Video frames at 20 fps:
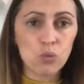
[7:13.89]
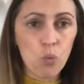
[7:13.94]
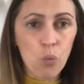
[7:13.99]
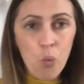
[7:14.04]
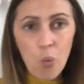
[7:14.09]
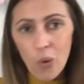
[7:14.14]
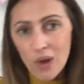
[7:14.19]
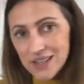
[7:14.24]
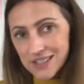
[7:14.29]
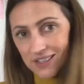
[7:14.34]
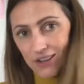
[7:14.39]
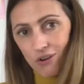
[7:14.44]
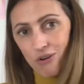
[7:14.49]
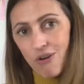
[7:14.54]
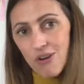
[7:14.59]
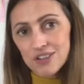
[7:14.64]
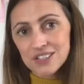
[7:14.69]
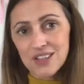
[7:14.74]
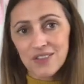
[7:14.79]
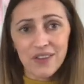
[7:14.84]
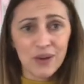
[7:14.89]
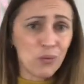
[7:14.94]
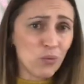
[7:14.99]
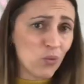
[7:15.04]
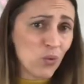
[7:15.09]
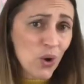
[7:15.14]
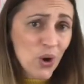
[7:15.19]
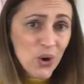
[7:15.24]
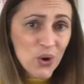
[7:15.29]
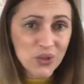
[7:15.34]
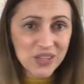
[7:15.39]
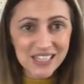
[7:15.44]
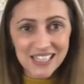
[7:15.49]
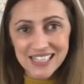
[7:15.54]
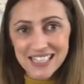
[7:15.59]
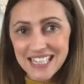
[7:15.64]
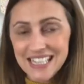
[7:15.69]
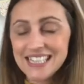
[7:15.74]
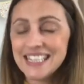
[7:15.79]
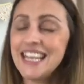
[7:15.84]
whiz across and think, whoa, this
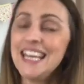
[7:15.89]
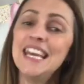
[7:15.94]
is easy.